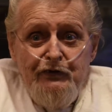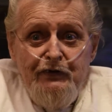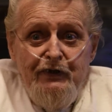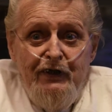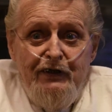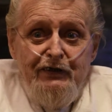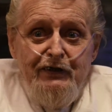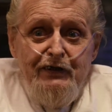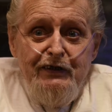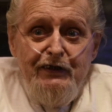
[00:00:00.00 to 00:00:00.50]
and
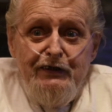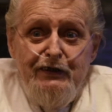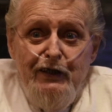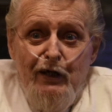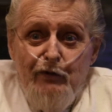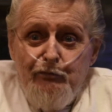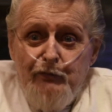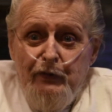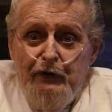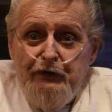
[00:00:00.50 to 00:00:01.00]
then you get
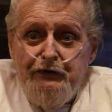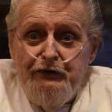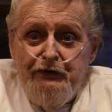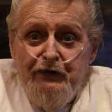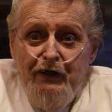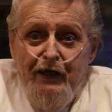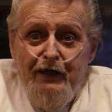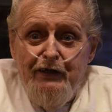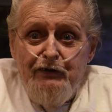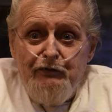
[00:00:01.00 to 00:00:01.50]
that bitch
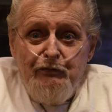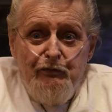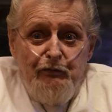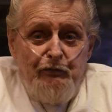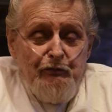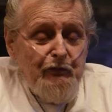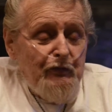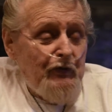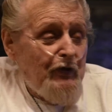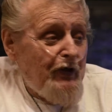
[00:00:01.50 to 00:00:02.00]
size from
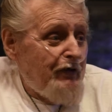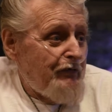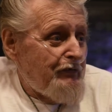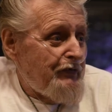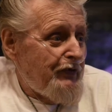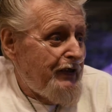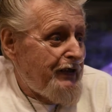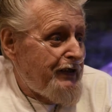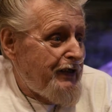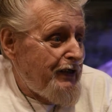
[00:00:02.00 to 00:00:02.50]
wherever
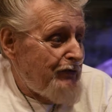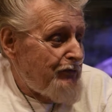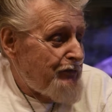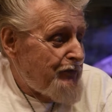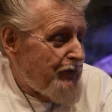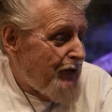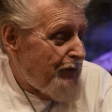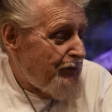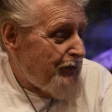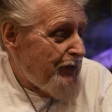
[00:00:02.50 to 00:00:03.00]
they come
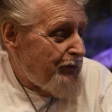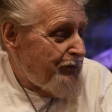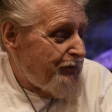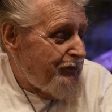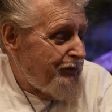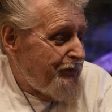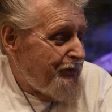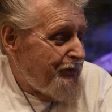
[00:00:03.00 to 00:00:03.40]
from, them